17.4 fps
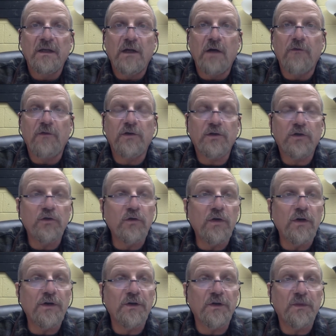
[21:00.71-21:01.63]
Over
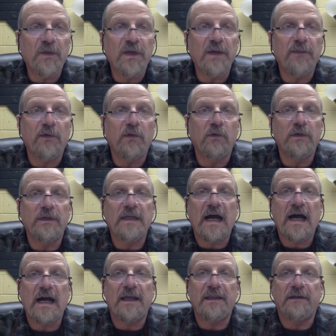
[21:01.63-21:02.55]
200 people would
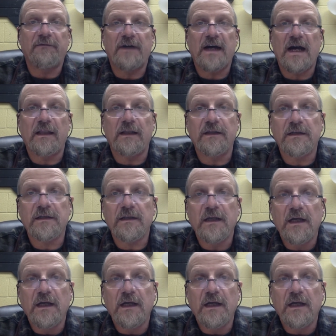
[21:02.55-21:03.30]
die in the violence,